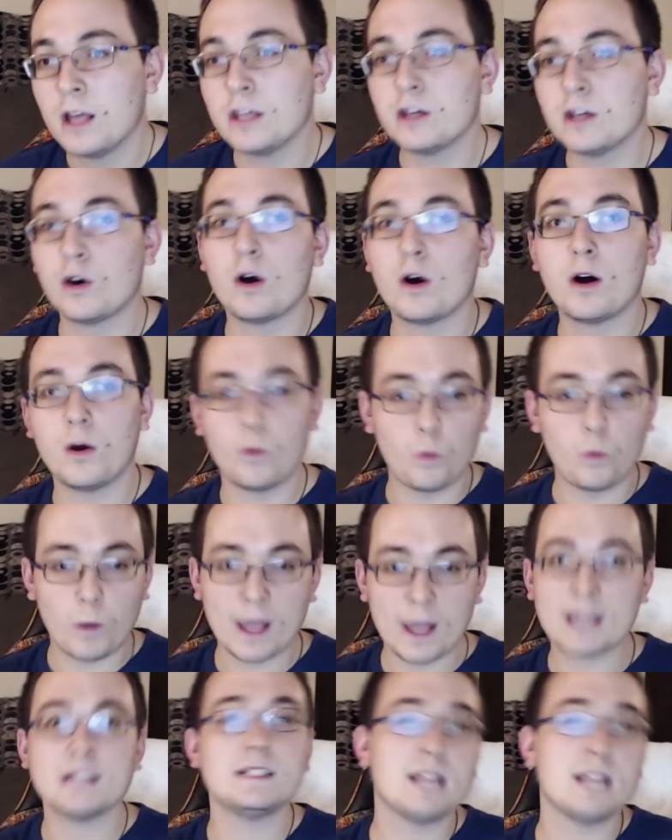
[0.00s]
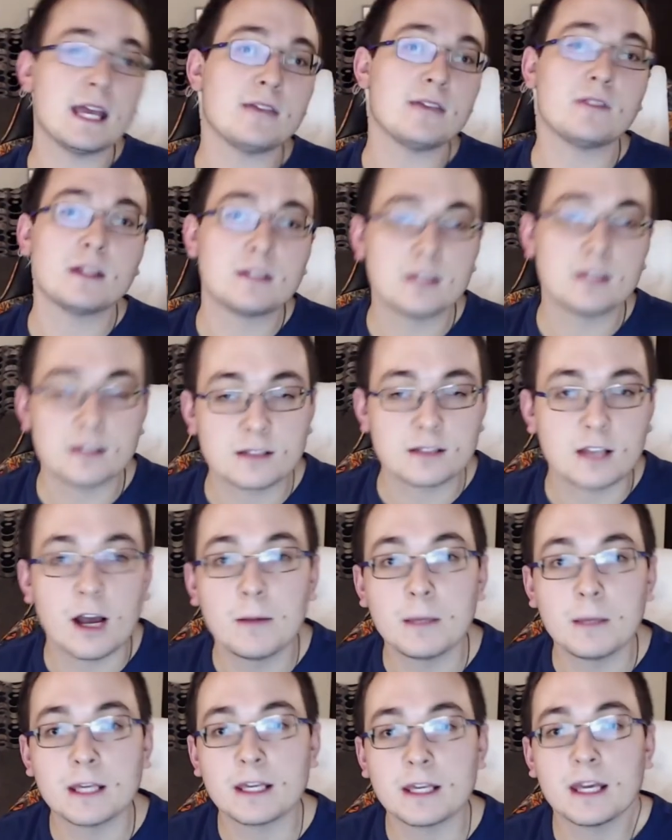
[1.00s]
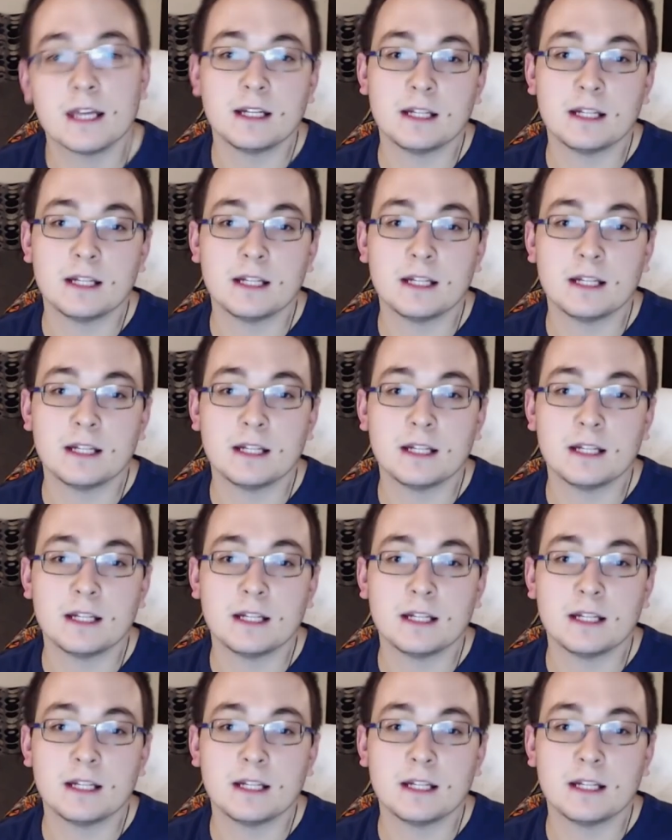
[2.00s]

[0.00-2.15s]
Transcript: you know, a Wade Davis is coming in